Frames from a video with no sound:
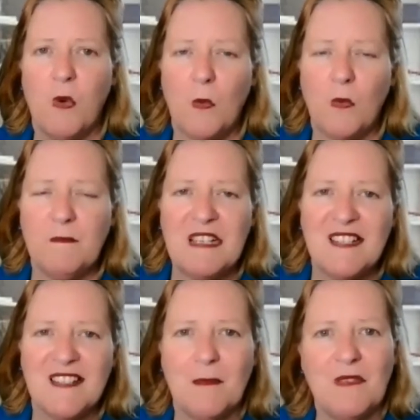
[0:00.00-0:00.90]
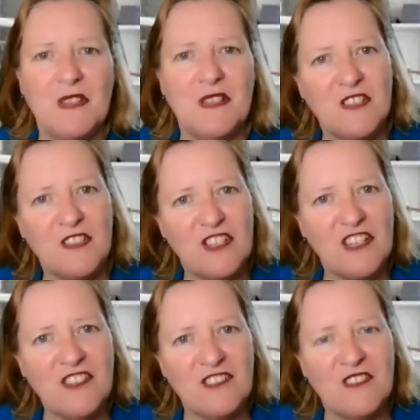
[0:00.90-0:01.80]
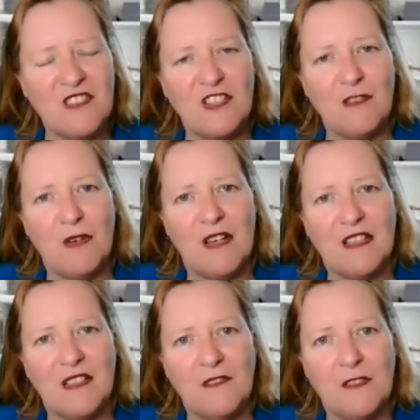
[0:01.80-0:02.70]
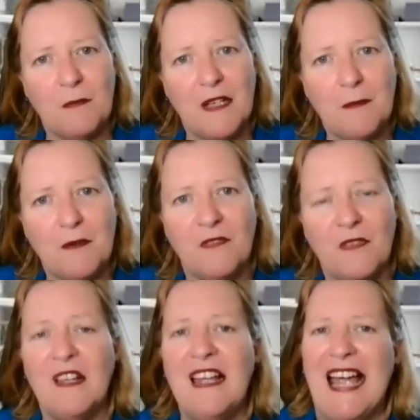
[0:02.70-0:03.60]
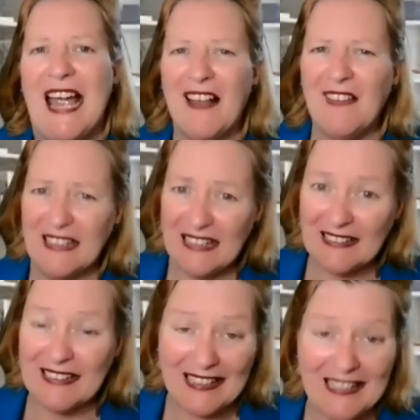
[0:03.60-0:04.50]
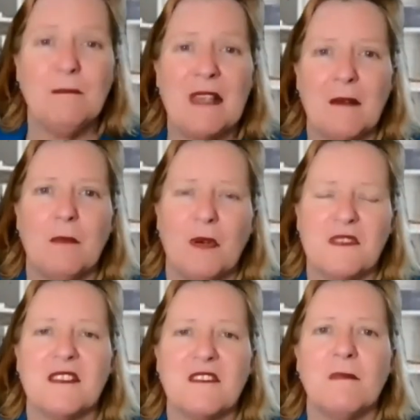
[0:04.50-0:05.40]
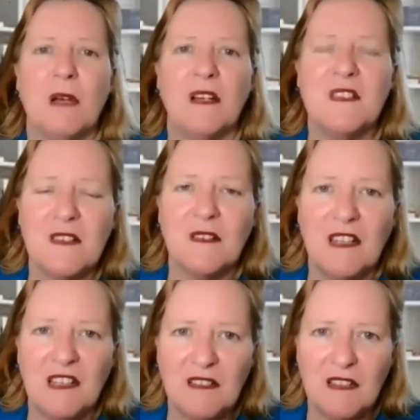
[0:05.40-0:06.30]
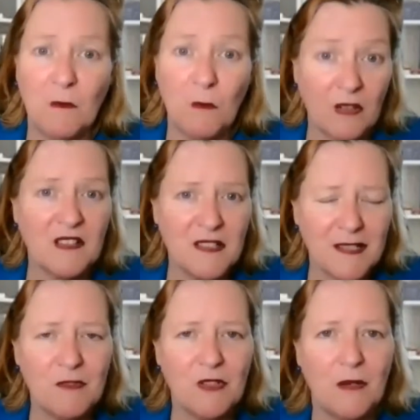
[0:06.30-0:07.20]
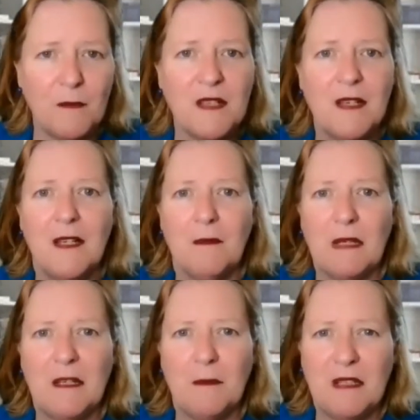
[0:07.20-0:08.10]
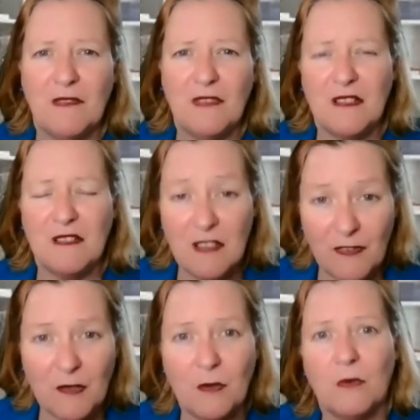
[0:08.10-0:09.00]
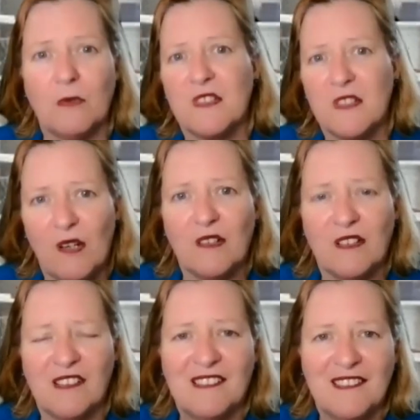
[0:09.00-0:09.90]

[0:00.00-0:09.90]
what would be some of the suggestions that you might give to people for how they can keep that positive mindset in, in what can sometimes be a bit of a difficult slog?